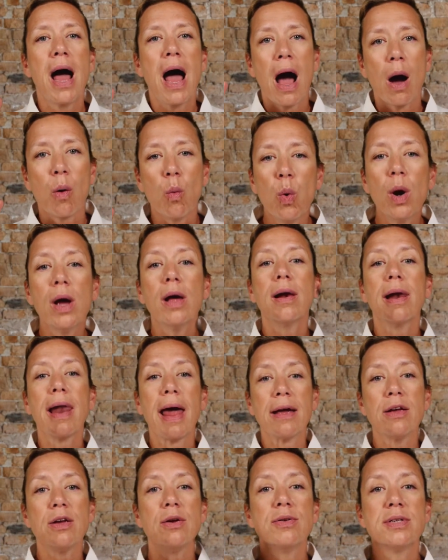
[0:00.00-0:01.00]
We'll
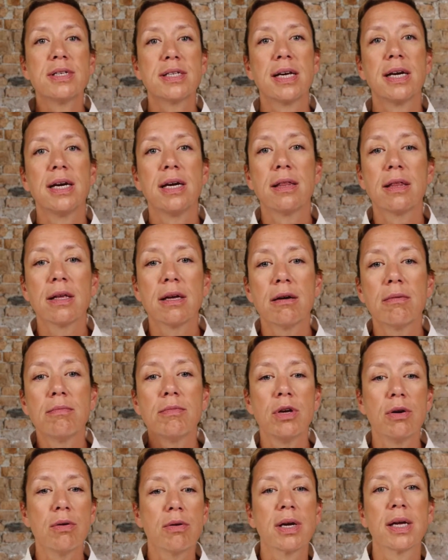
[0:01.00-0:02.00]
let you see them,
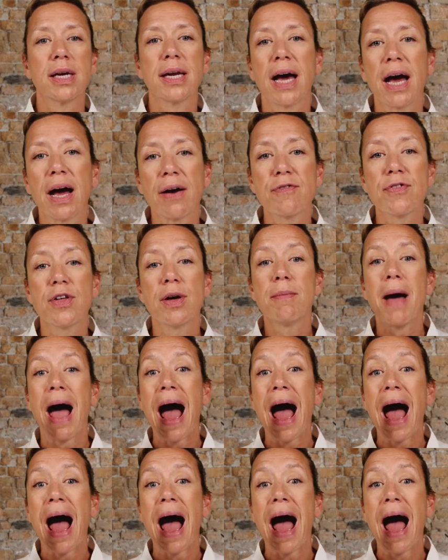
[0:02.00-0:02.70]
you can have them,